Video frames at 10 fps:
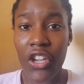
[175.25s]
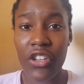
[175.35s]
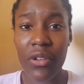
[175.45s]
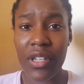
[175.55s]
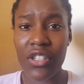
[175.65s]

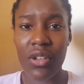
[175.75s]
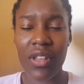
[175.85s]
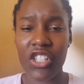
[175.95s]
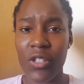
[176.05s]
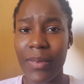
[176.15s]
You don't need to
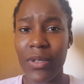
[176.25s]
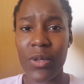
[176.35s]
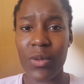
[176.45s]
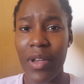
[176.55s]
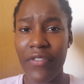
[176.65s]
know that she's been
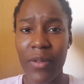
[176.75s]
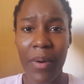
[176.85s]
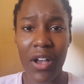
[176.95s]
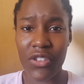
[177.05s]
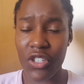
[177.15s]
losing weight for the
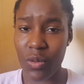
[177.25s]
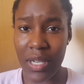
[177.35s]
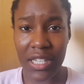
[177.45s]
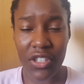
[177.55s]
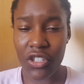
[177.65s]
past 2
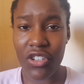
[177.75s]
weeks.